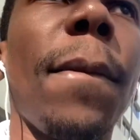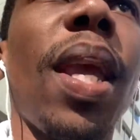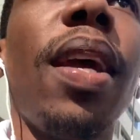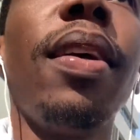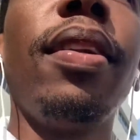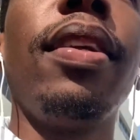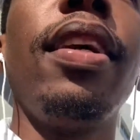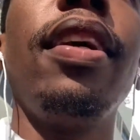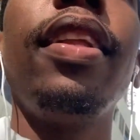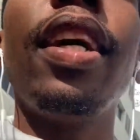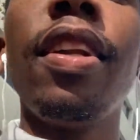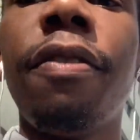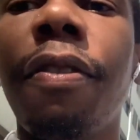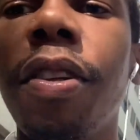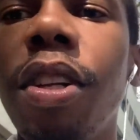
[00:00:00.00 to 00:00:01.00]
And in
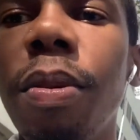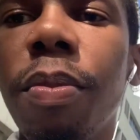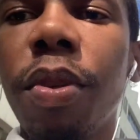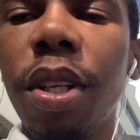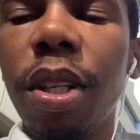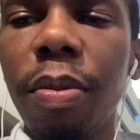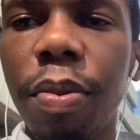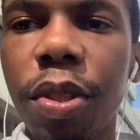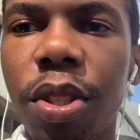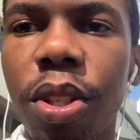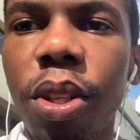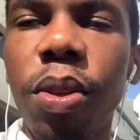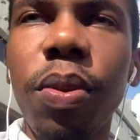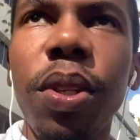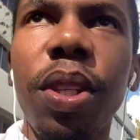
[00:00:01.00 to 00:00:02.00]
that video, I'm going to be
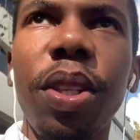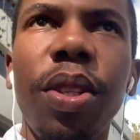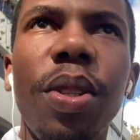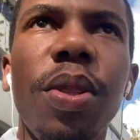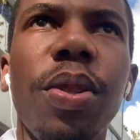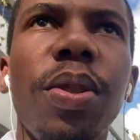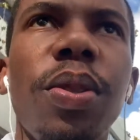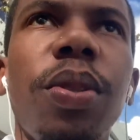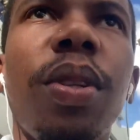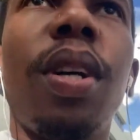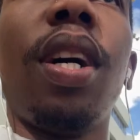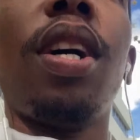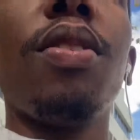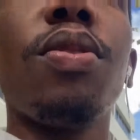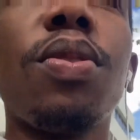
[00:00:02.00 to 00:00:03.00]
showing you
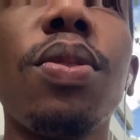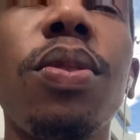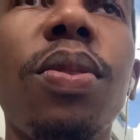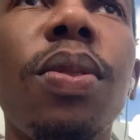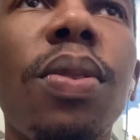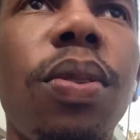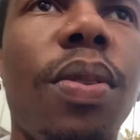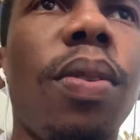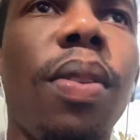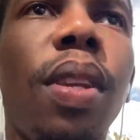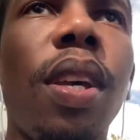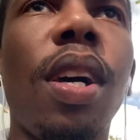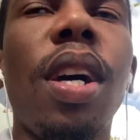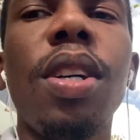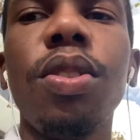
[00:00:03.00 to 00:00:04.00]
how to
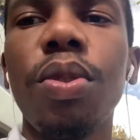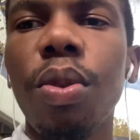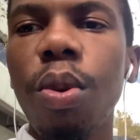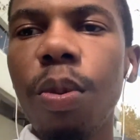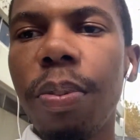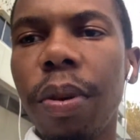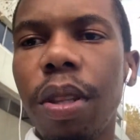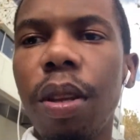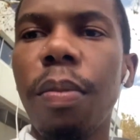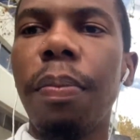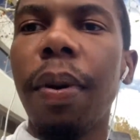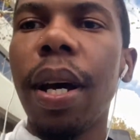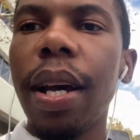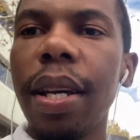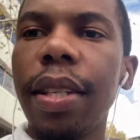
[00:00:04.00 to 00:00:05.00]
open the
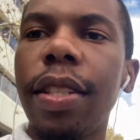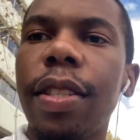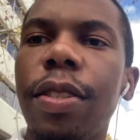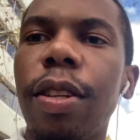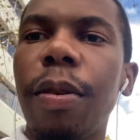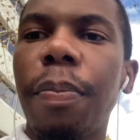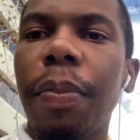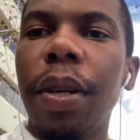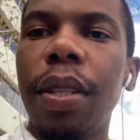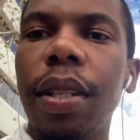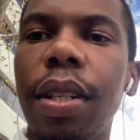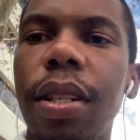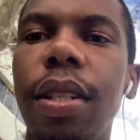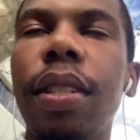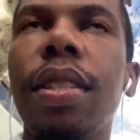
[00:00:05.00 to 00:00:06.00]
buy stop and
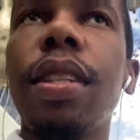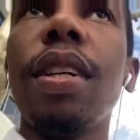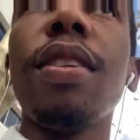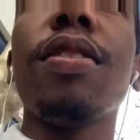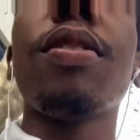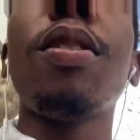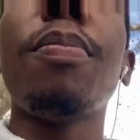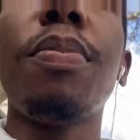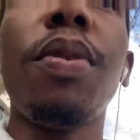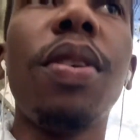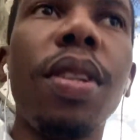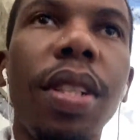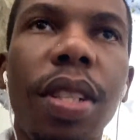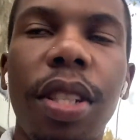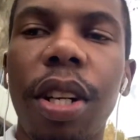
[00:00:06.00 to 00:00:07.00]
the sell stop
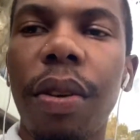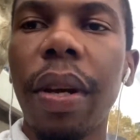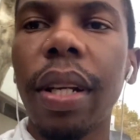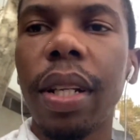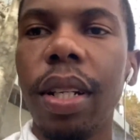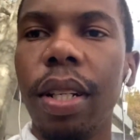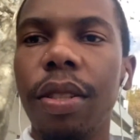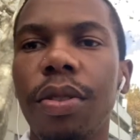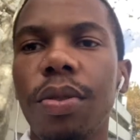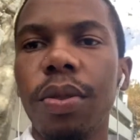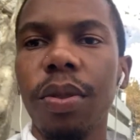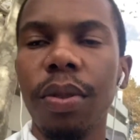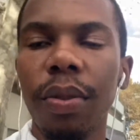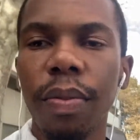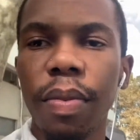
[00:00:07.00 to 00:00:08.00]
orders directly
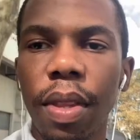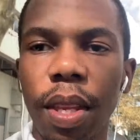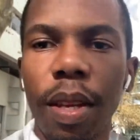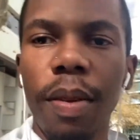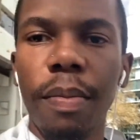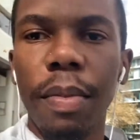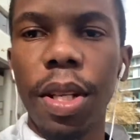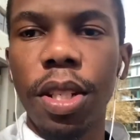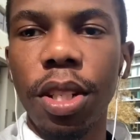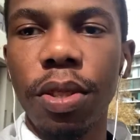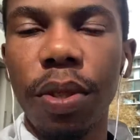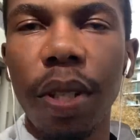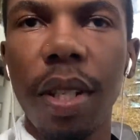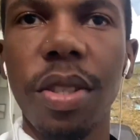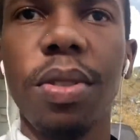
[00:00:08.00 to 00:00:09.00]
into
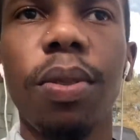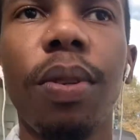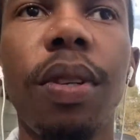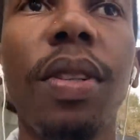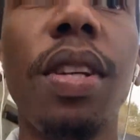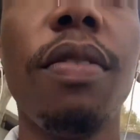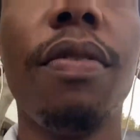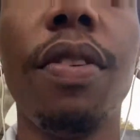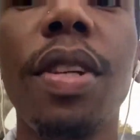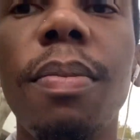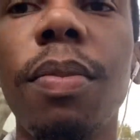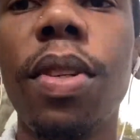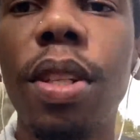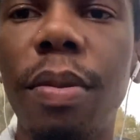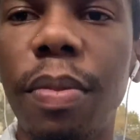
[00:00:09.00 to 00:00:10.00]
MetaTrader. So on that video,
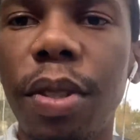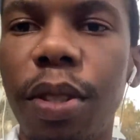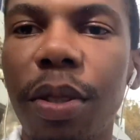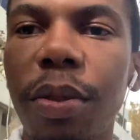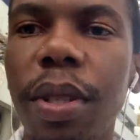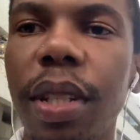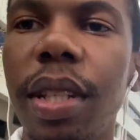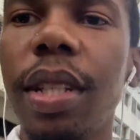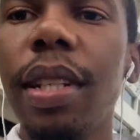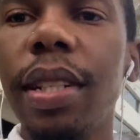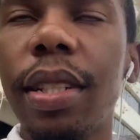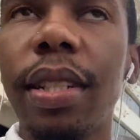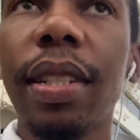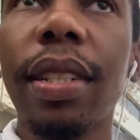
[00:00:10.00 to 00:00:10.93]
I'm going to be doing it